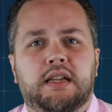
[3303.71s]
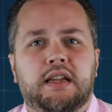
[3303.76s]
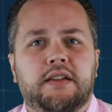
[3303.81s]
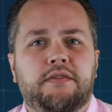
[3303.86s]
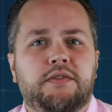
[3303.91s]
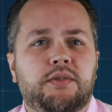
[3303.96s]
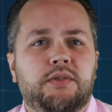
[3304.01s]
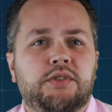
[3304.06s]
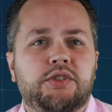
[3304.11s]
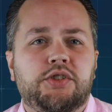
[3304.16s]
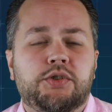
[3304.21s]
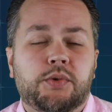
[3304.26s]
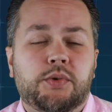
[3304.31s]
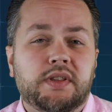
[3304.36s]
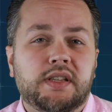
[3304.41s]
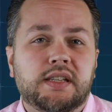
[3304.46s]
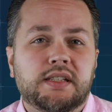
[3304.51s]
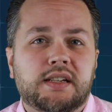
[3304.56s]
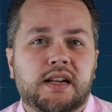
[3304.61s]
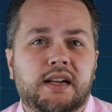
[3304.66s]
If you
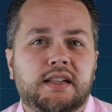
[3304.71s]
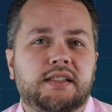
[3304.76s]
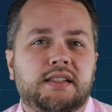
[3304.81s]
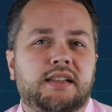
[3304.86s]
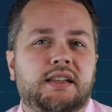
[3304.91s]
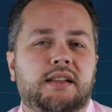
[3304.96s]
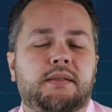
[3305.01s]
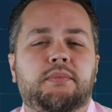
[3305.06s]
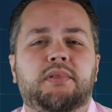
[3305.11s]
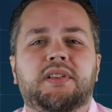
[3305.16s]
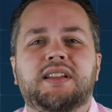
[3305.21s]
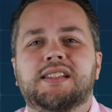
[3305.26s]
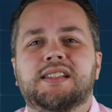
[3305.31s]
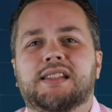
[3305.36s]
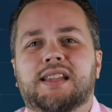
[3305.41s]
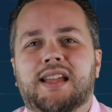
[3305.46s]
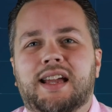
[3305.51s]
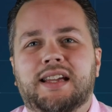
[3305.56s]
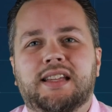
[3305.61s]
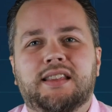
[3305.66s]
enjoyed this content, please
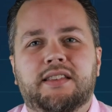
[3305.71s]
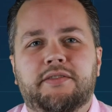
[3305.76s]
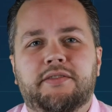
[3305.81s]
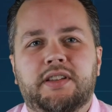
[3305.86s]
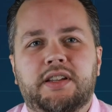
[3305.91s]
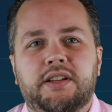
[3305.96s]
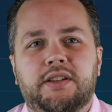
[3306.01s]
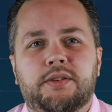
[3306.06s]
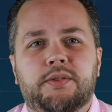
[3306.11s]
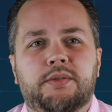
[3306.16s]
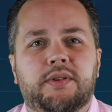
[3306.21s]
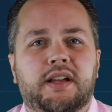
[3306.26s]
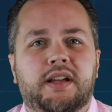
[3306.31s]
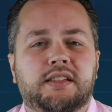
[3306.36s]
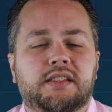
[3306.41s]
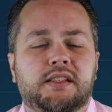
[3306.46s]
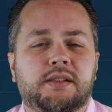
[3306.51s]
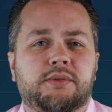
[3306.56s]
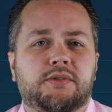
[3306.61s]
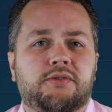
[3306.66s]
like the video
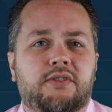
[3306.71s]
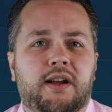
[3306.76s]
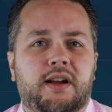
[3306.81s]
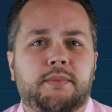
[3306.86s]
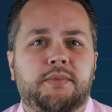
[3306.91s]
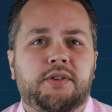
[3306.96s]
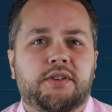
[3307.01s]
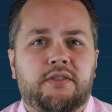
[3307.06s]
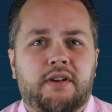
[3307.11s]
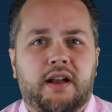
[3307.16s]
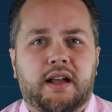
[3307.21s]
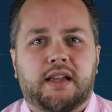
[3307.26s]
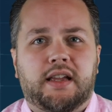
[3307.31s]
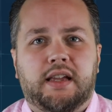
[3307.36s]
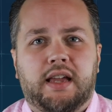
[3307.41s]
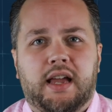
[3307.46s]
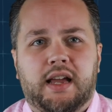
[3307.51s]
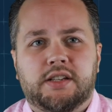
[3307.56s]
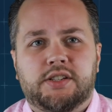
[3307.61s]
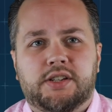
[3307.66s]
and subscribe to
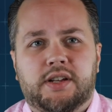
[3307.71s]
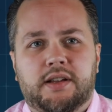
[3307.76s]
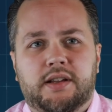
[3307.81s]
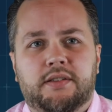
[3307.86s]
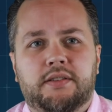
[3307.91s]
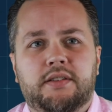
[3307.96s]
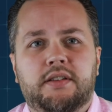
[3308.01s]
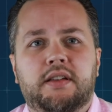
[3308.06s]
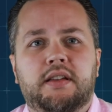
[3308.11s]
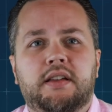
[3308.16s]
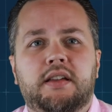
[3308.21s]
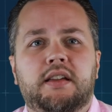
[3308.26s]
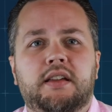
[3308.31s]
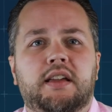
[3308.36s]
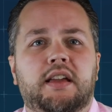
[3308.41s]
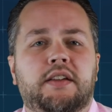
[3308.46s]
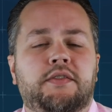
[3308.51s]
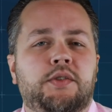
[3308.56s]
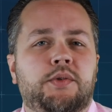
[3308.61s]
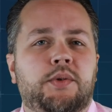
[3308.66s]
Cracking Agile.
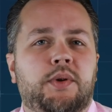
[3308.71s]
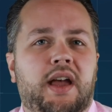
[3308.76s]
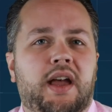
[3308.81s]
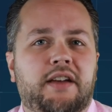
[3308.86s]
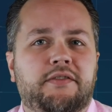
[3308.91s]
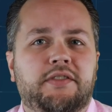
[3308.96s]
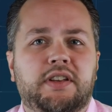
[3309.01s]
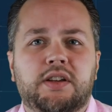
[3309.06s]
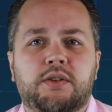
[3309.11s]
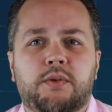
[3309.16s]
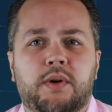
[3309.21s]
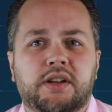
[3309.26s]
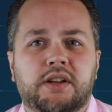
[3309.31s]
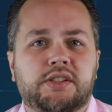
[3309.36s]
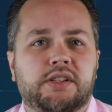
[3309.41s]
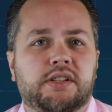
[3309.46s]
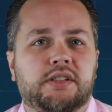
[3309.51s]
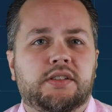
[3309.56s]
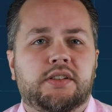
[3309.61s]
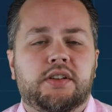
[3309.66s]
If you have any
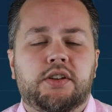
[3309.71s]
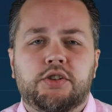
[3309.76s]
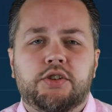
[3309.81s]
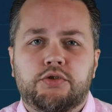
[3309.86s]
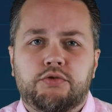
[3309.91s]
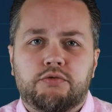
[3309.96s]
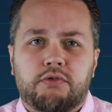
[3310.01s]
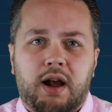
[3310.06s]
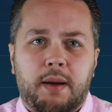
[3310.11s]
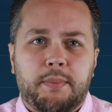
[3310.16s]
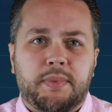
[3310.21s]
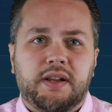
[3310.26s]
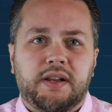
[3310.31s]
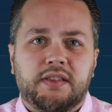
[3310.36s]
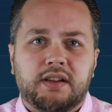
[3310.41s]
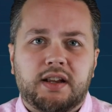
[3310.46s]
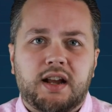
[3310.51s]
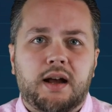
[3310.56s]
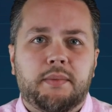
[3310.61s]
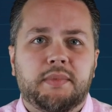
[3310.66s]
questions, drop it
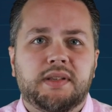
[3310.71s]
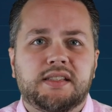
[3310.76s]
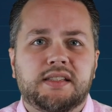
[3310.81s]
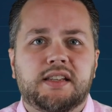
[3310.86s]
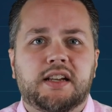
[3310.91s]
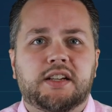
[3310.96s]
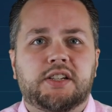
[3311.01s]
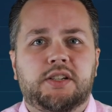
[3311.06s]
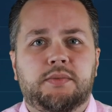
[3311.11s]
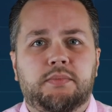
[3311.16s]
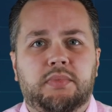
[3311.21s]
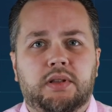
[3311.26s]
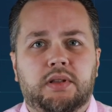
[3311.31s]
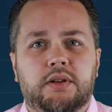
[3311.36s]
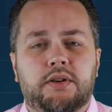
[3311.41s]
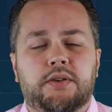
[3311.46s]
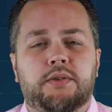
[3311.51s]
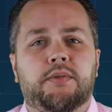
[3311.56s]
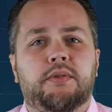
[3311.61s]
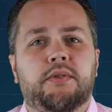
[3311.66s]
in the comments section
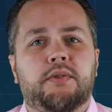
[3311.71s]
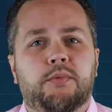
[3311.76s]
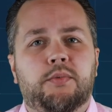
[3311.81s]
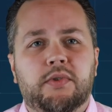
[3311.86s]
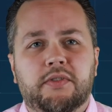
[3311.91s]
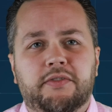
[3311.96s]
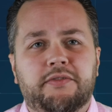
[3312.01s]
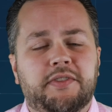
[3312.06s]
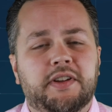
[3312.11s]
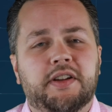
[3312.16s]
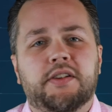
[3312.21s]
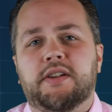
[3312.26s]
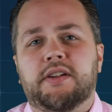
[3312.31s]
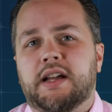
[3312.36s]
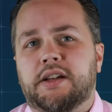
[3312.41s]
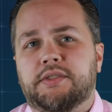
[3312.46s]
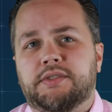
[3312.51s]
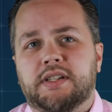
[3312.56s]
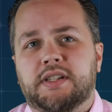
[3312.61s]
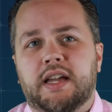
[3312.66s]
below. We'll figure it
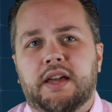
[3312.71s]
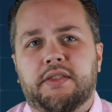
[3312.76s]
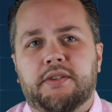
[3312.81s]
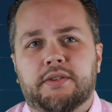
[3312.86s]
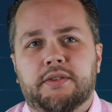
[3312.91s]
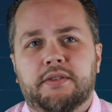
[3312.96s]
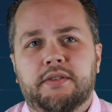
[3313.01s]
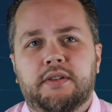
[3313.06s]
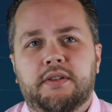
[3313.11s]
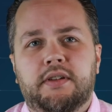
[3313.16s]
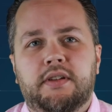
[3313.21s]
out together.